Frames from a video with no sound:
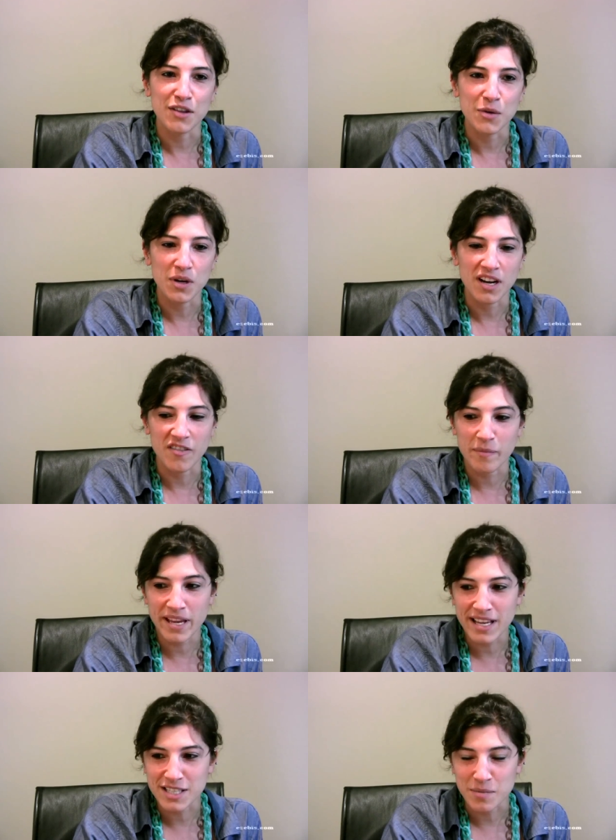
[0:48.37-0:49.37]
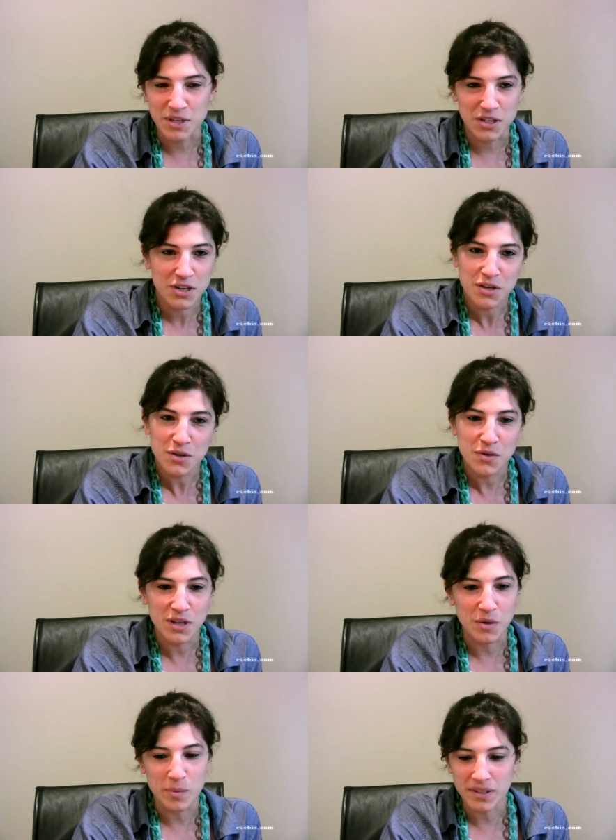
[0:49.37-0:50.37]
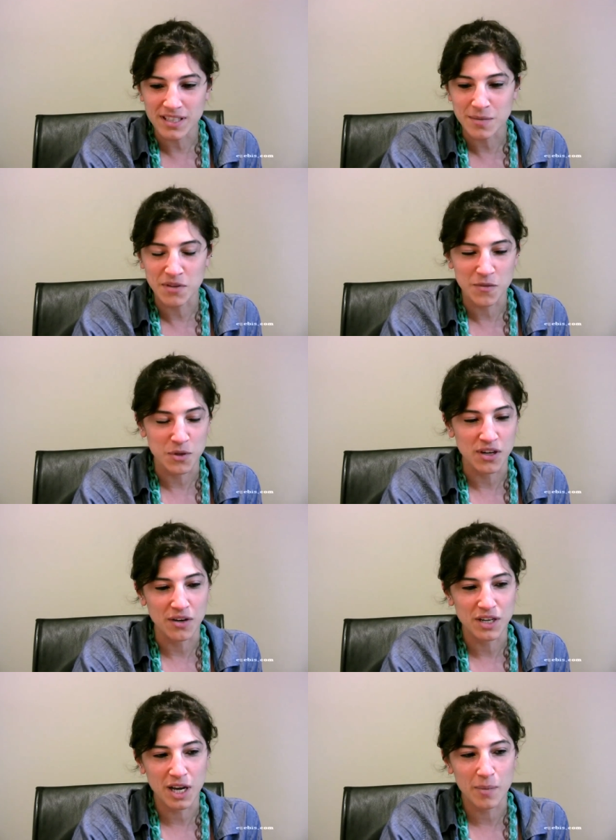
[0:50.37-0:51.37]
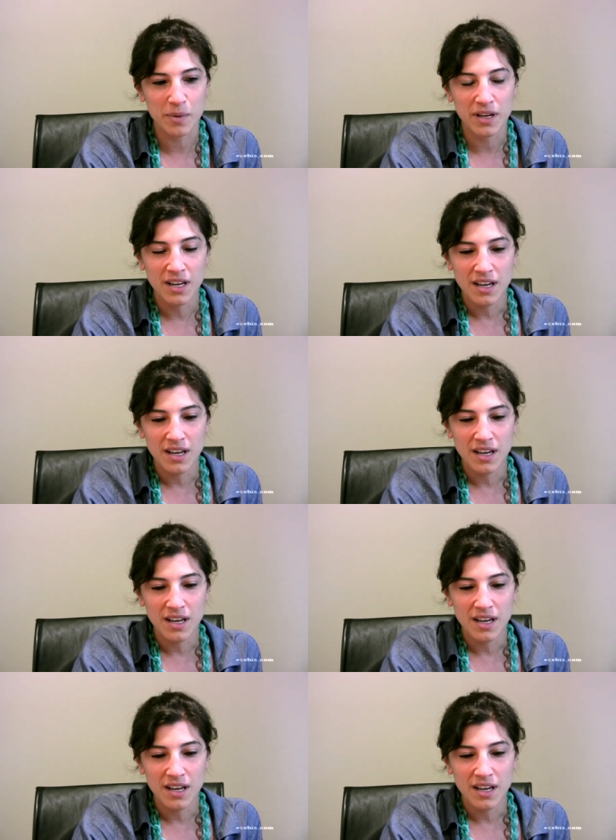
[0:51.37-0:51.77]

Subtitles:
They were kind of making something new. They were building something from the ground up.